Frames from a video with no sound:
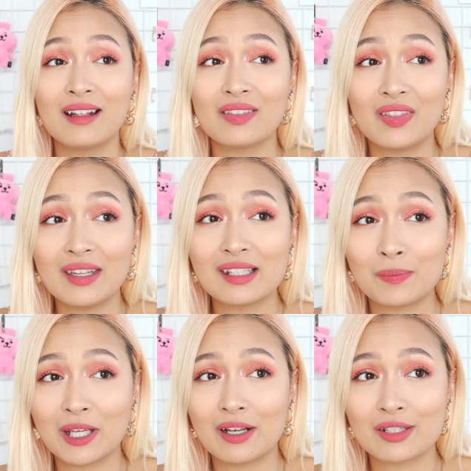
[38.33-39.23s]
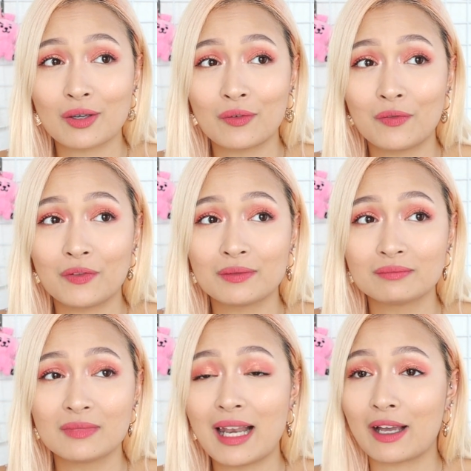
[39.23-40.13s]
then it's because of
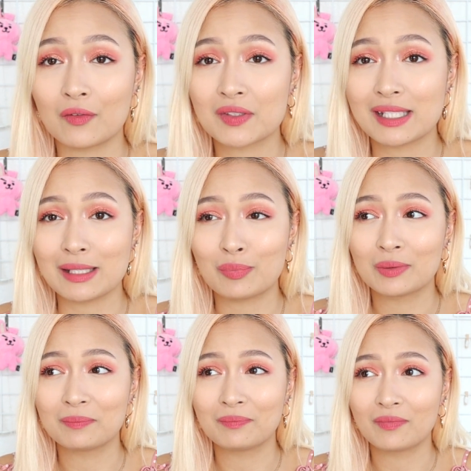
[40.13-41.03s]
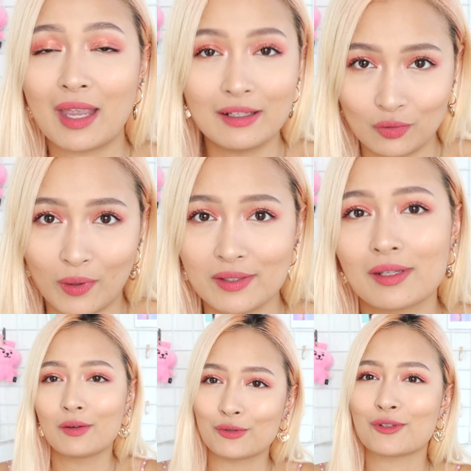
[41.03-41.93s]
lack of sleep and
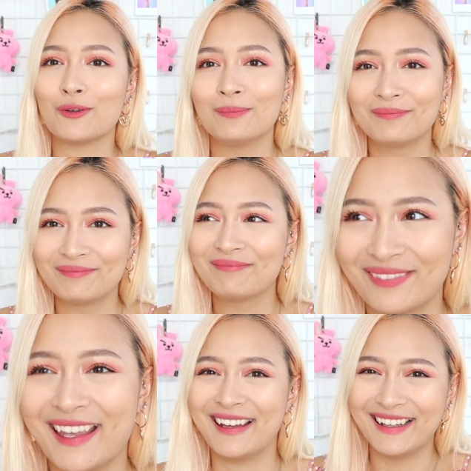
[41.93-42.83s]
twice also yeah